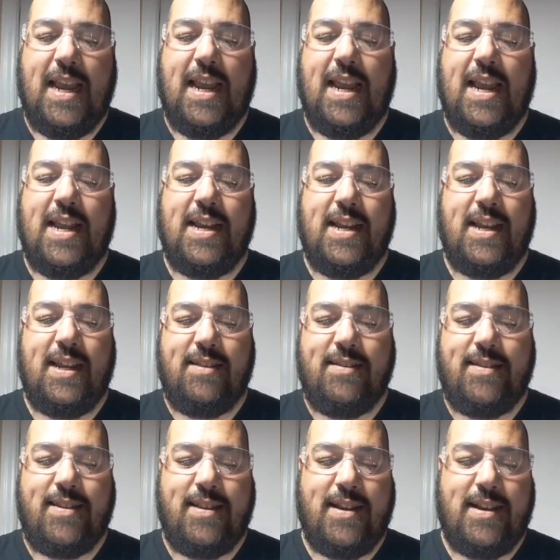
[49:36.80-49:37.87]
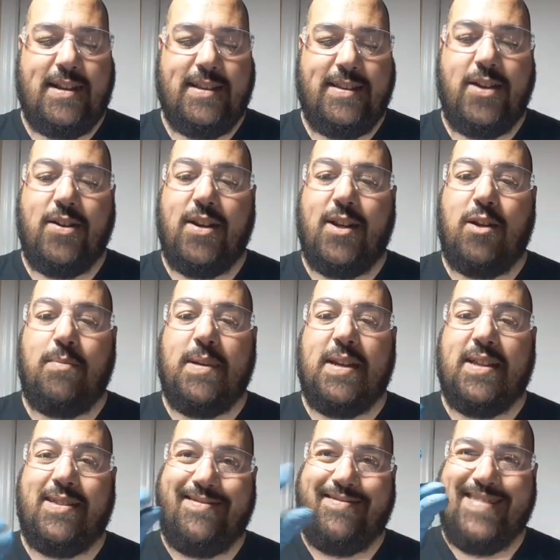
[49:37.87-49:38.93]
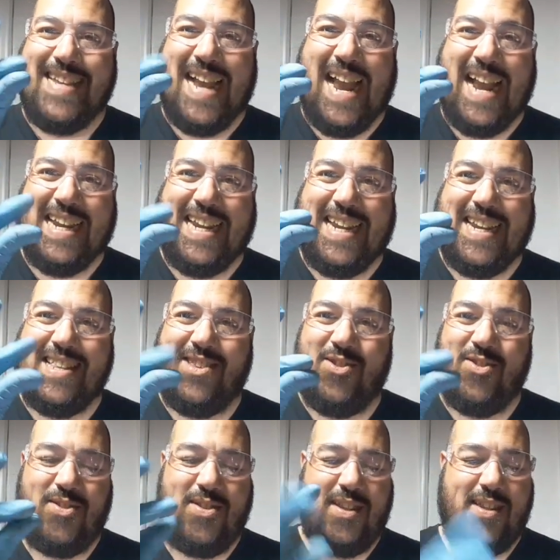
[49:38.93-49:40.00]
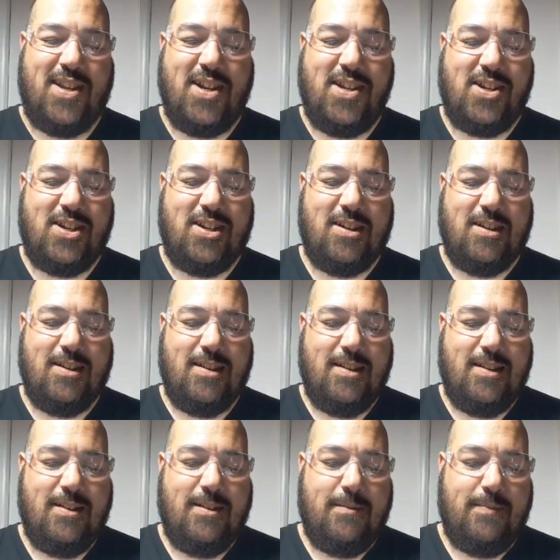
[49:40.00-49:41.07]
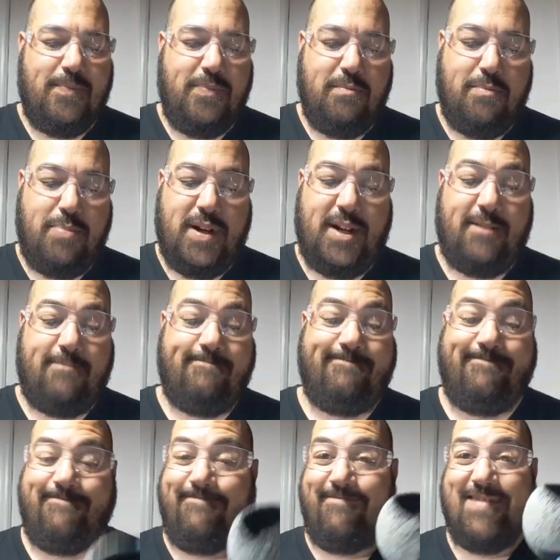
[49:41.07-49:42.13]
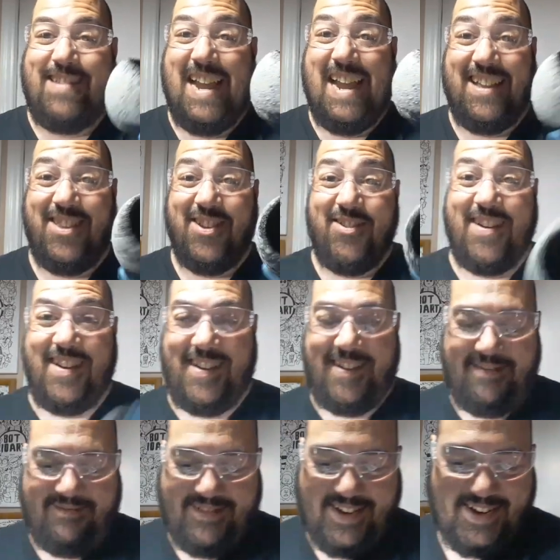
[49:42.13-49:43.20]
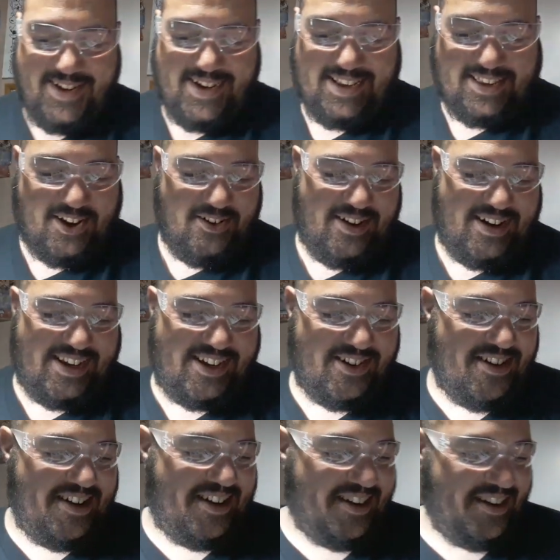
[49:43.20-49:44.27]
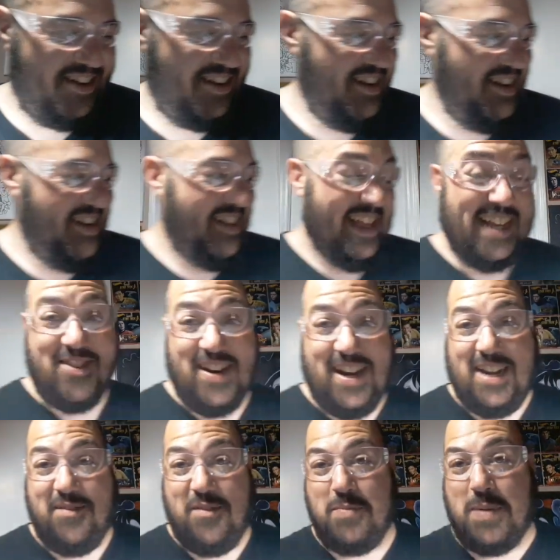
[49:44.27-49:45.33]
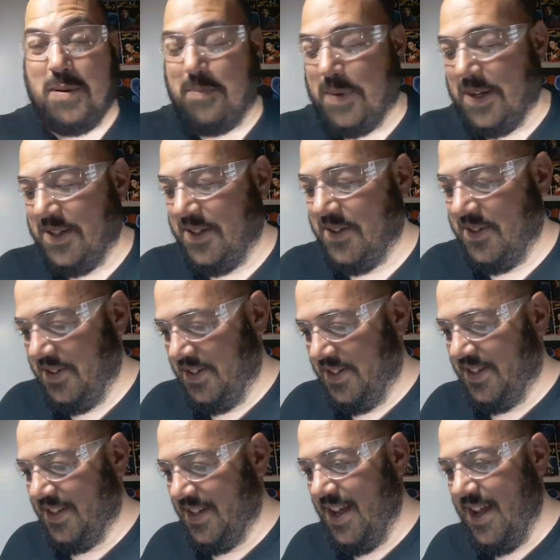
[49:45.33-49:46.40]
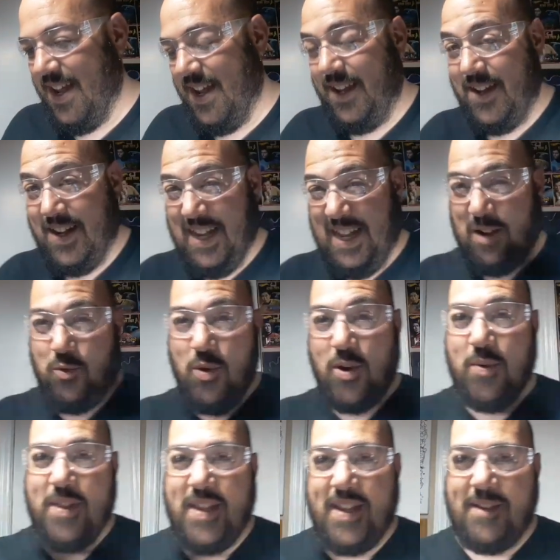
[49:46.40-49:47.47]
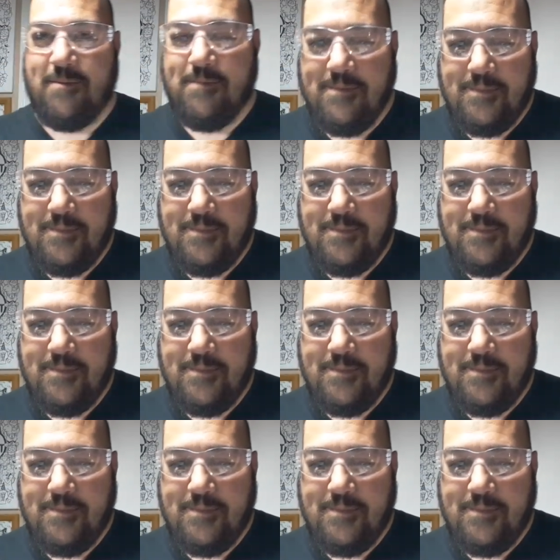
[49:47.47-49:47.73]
and it's still a little bit tacky to the touch, but yeah, it's already drying. That's what I love about Bondo. You gotta work with it,